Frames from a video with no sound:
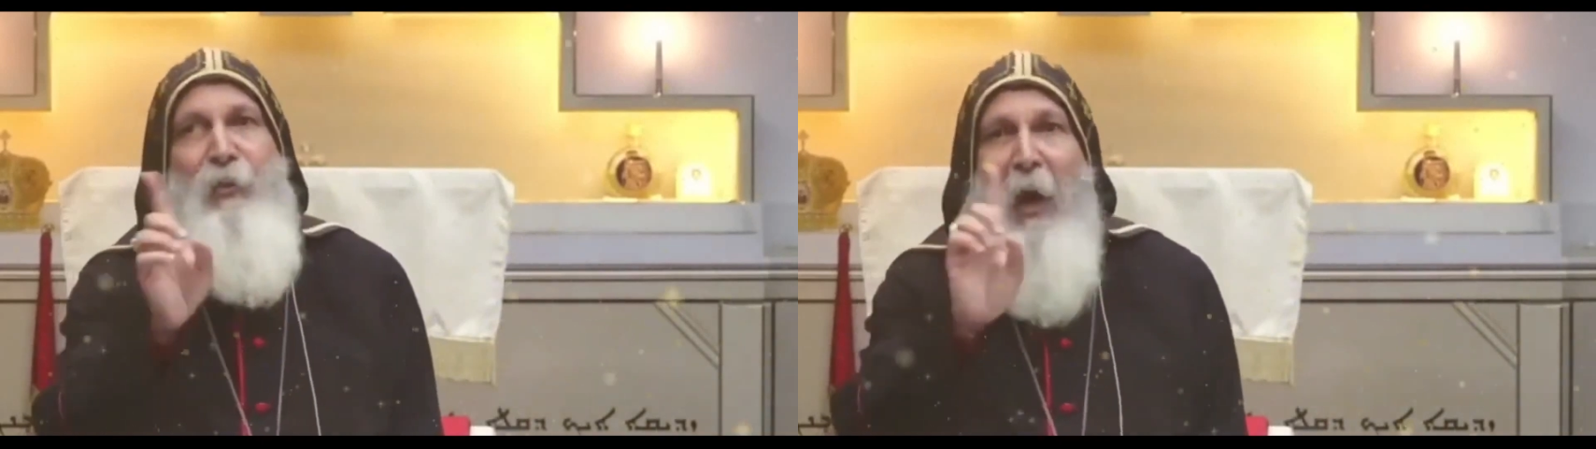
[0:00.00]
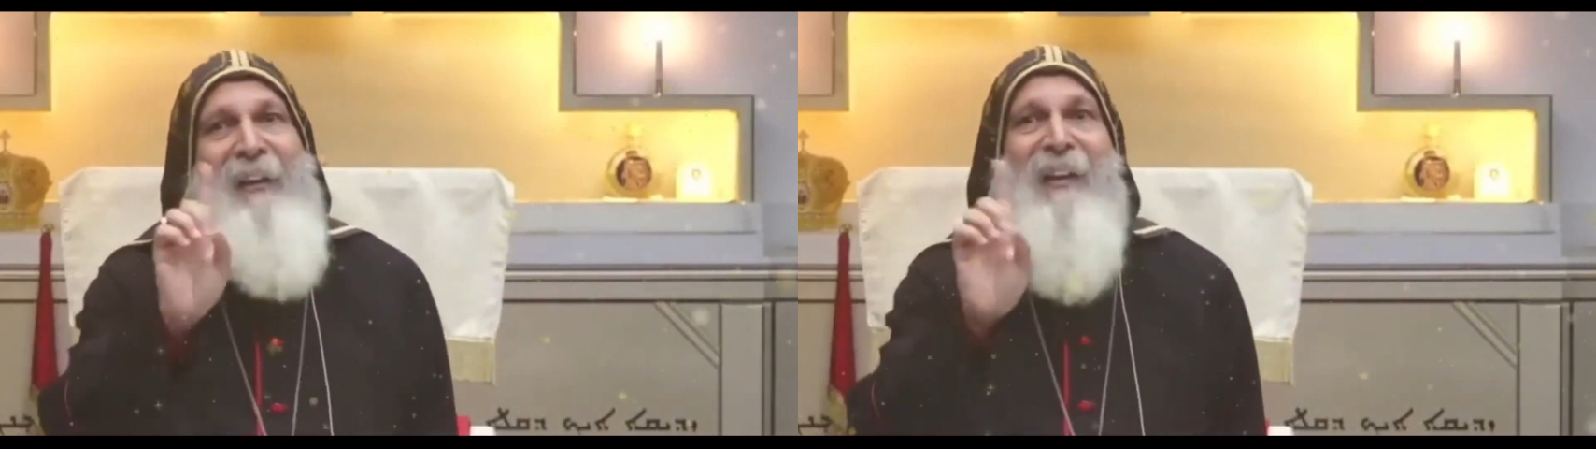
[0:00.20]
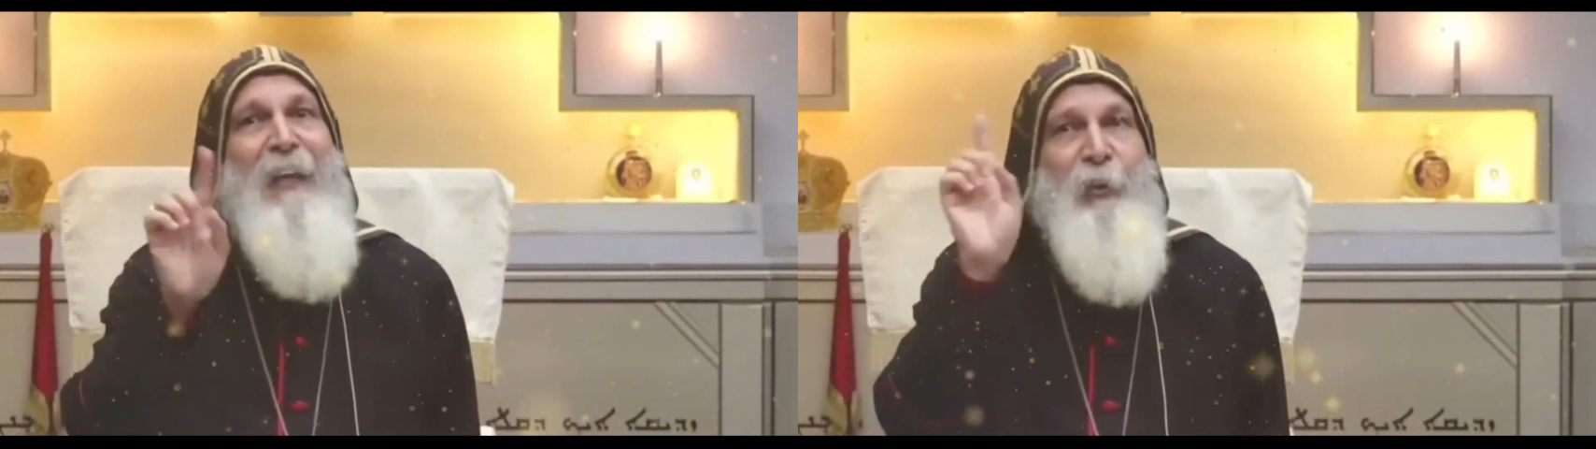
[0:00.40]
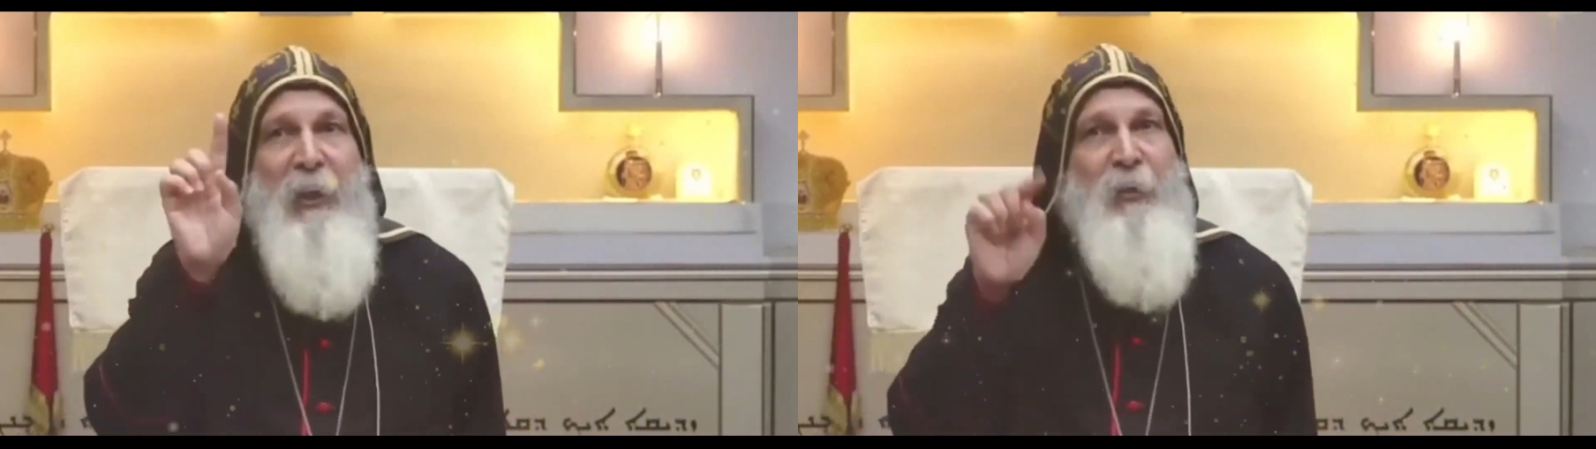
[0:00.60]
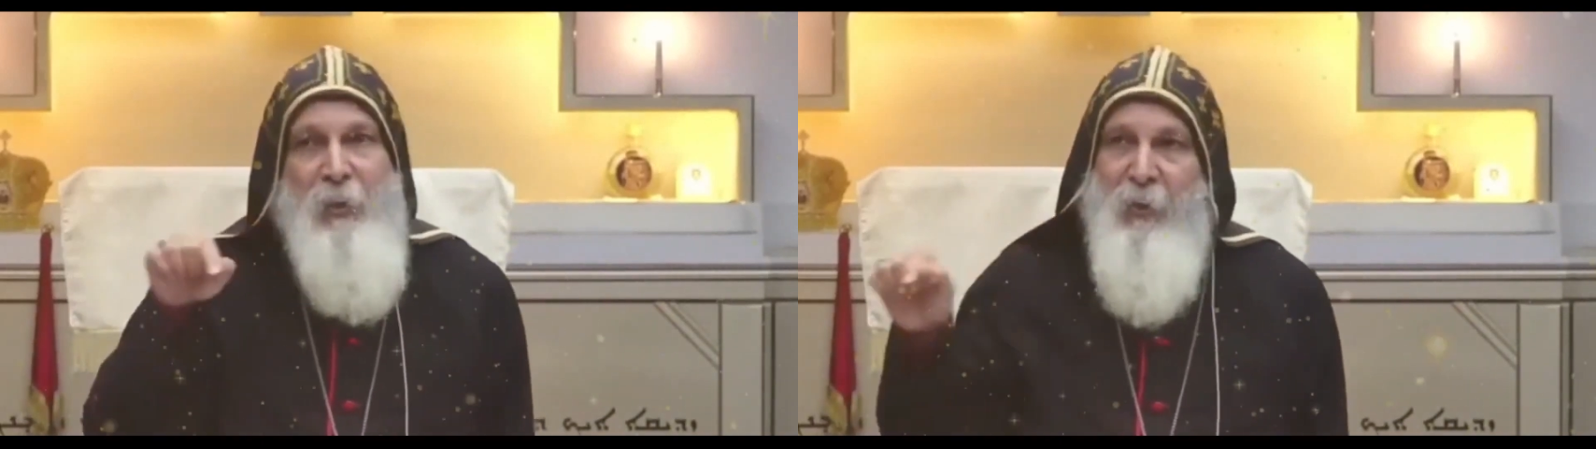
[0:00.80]
is not the
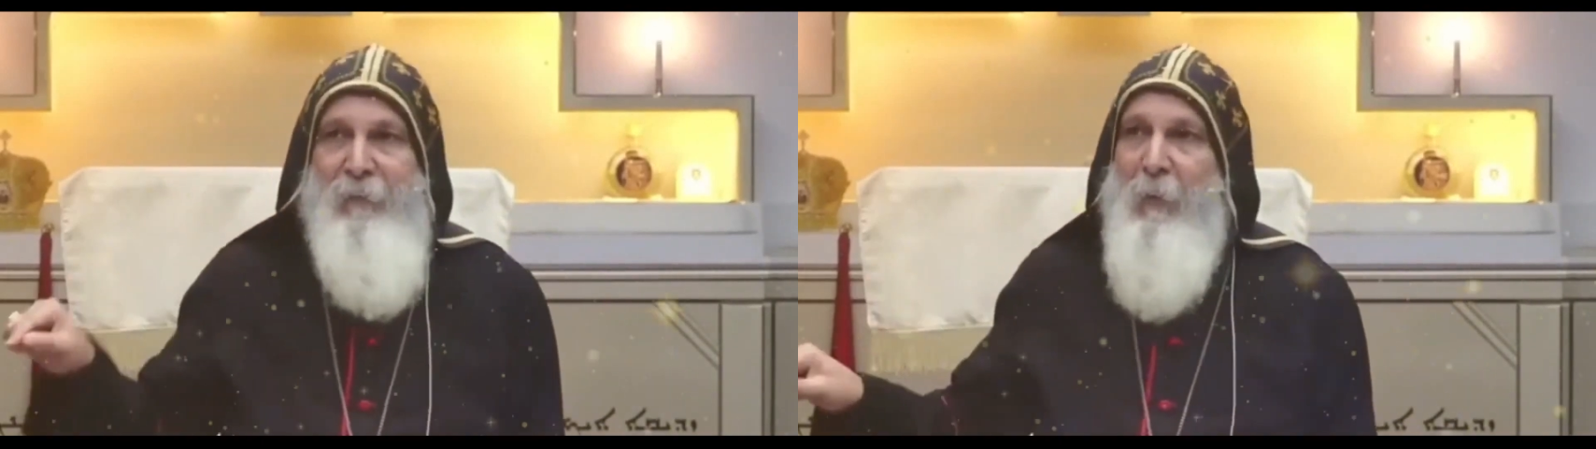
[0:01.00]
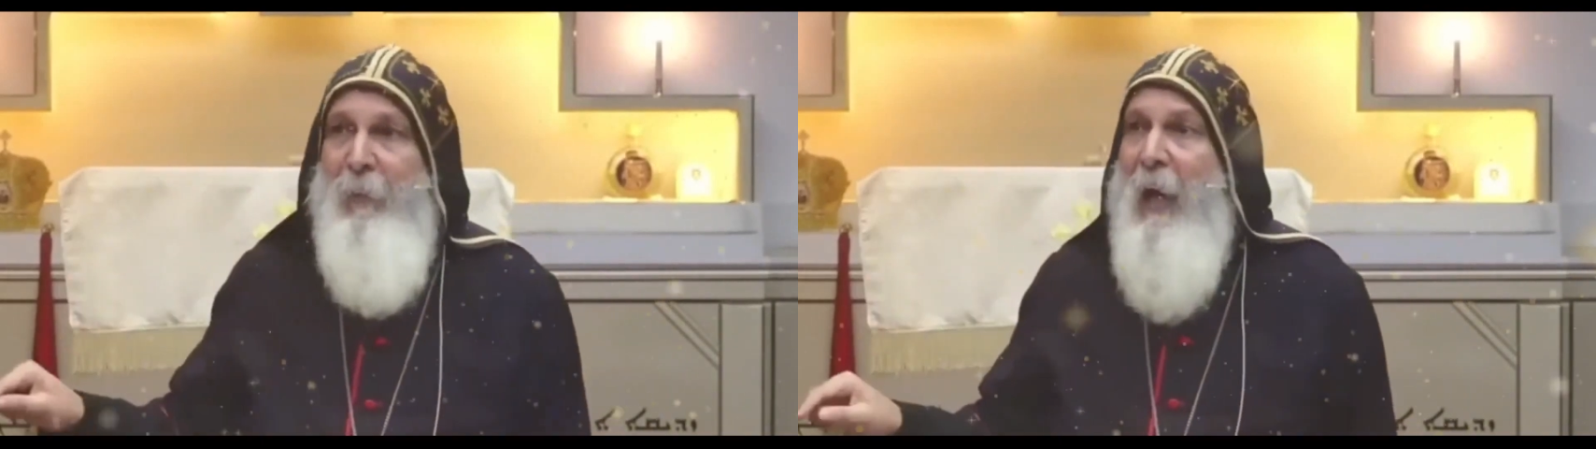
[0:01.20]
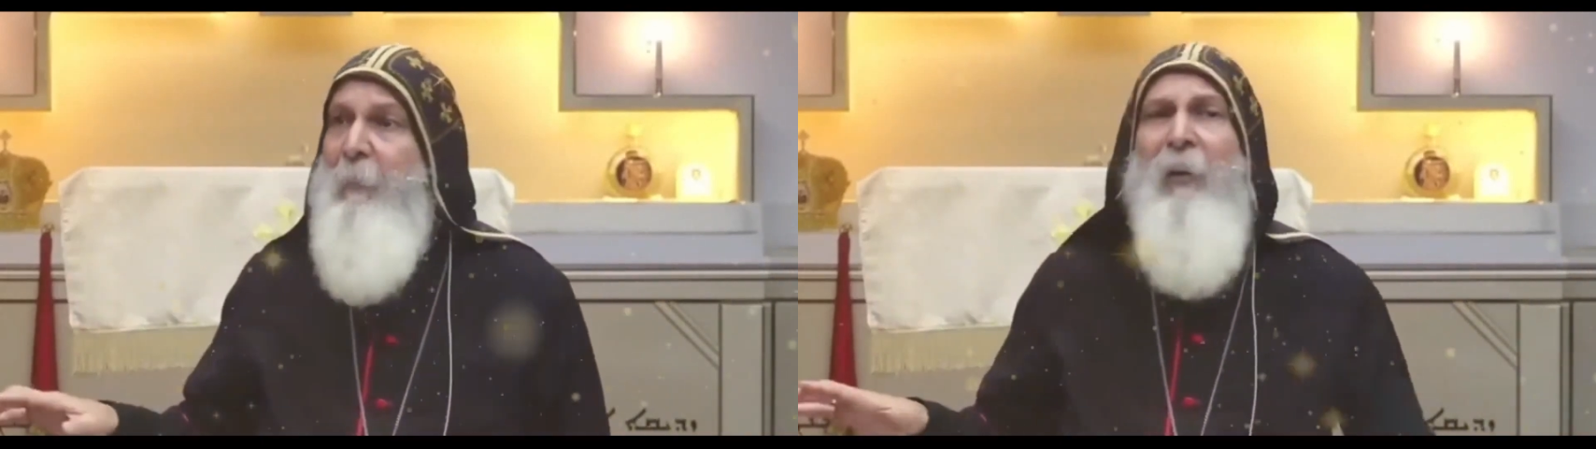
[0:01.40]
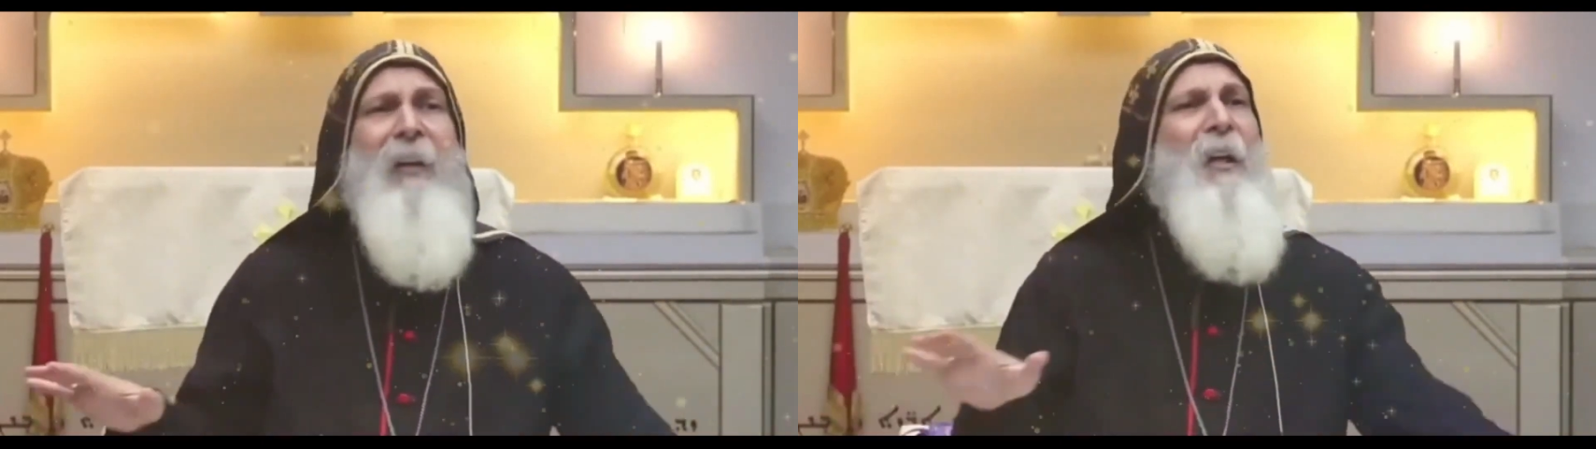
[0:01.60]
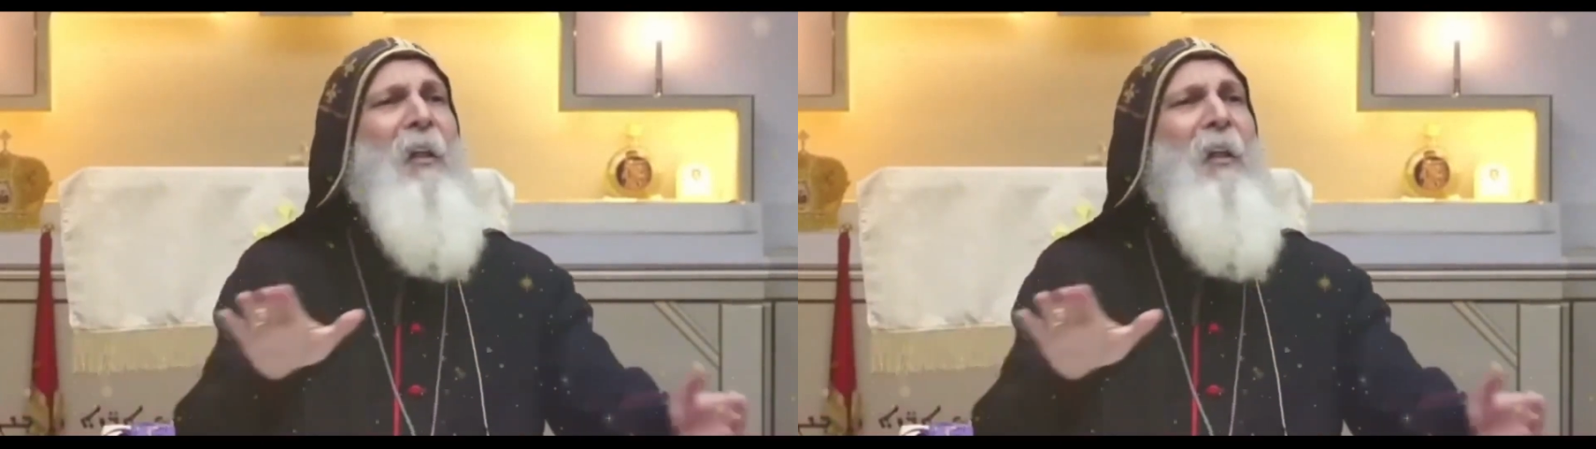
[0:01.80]
Jesus of the Bible.